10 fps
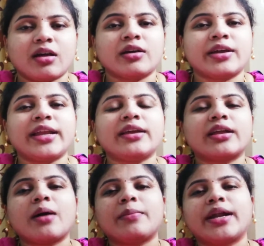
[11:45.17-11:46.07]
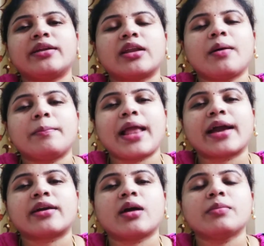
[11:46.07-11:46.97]
green gram, red gram,
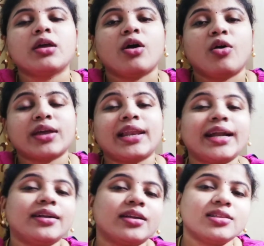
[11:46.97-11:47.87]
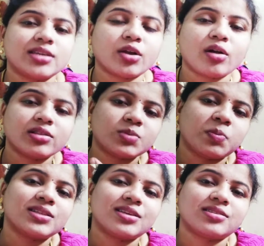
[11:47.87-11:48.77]
black gram, okay, lentils and all these
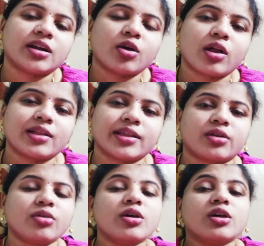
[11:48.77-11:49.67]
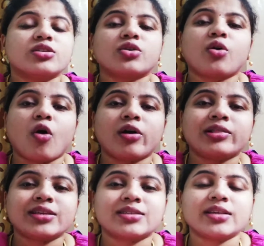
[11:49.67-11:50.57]
pulses and all are there. No, so all
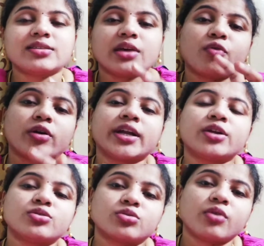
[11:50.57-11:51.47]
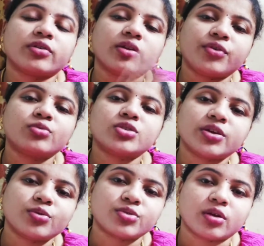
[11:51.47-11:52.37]
these things they wanted to store for the future
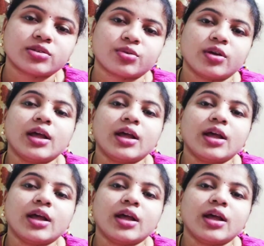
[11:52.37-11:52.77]
use also.